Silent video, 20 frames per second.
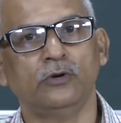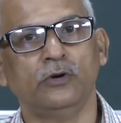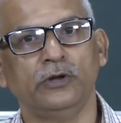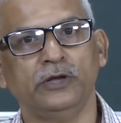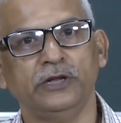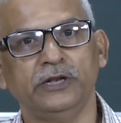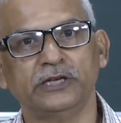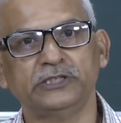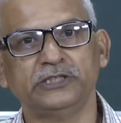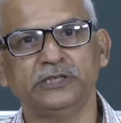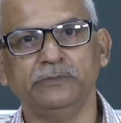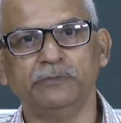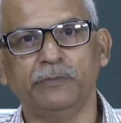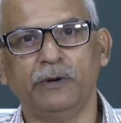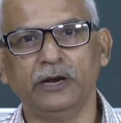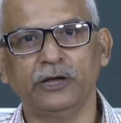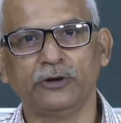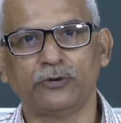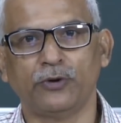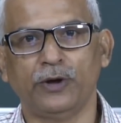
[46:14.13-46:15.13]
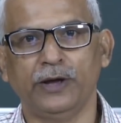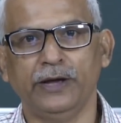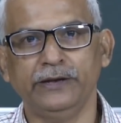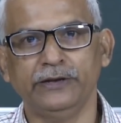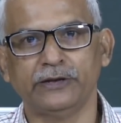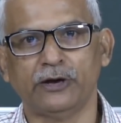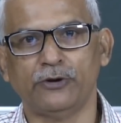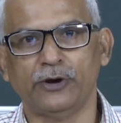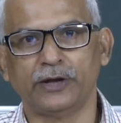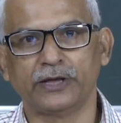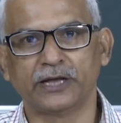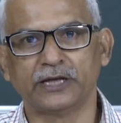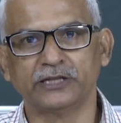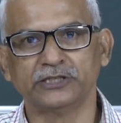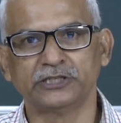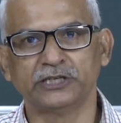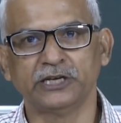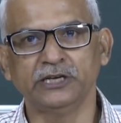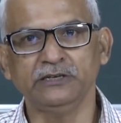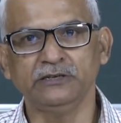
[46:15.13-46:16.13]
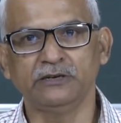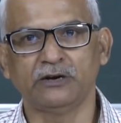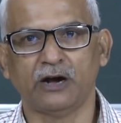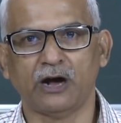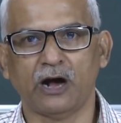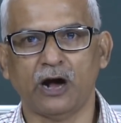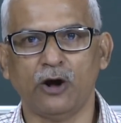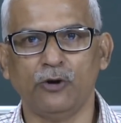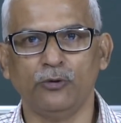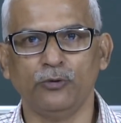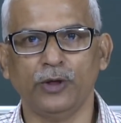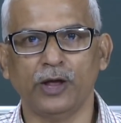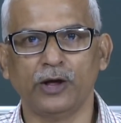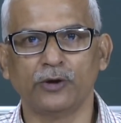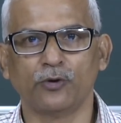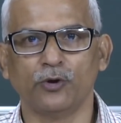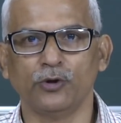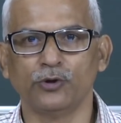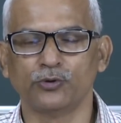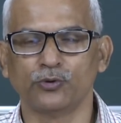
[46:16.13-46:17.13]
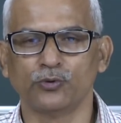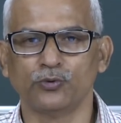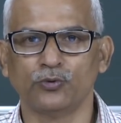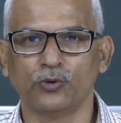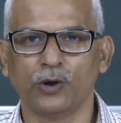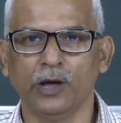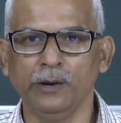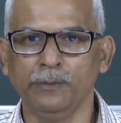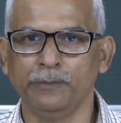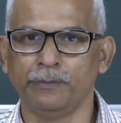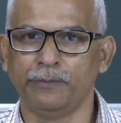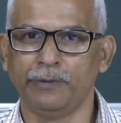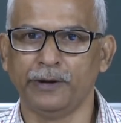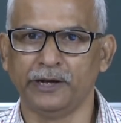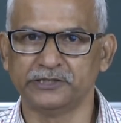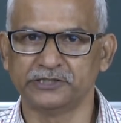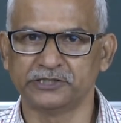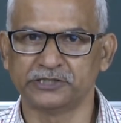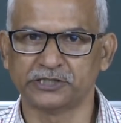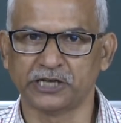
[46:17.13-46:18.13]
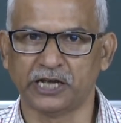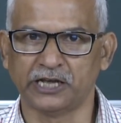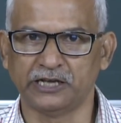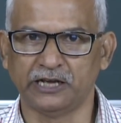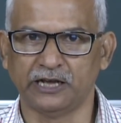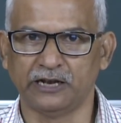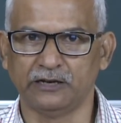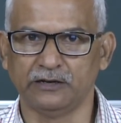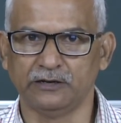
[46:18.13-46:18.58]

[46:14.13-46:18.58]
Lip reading: in a symbolic way, now I can say how we are going to do the fetch cycle.